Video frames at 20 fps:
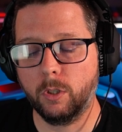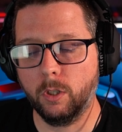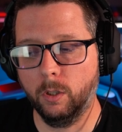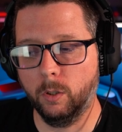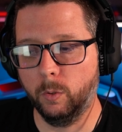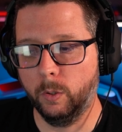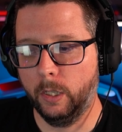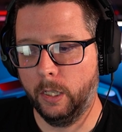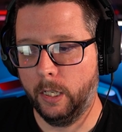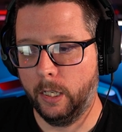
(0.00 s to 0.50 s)

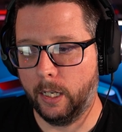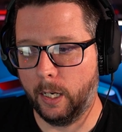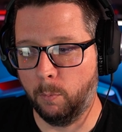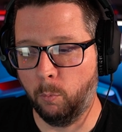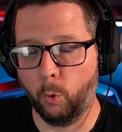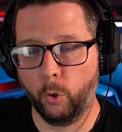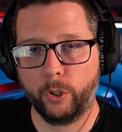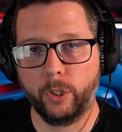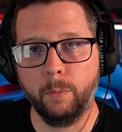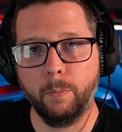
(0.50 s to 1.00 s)
so
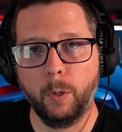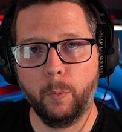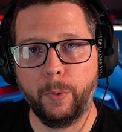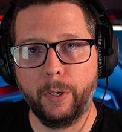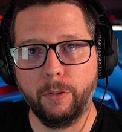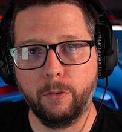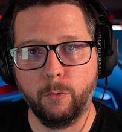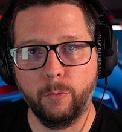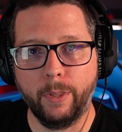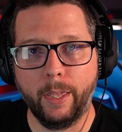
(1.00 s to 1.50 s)
I'm working my
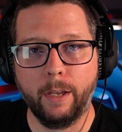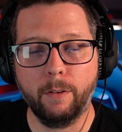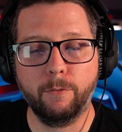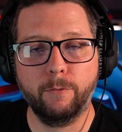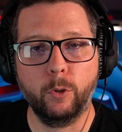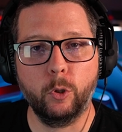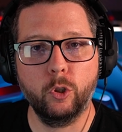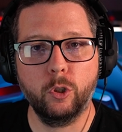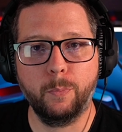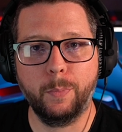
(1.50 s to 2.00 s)
way through
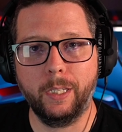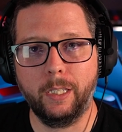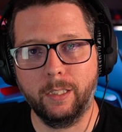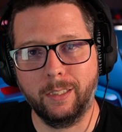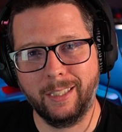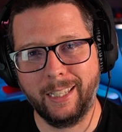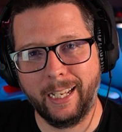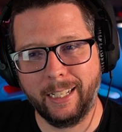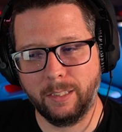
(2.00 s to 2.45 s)
that first because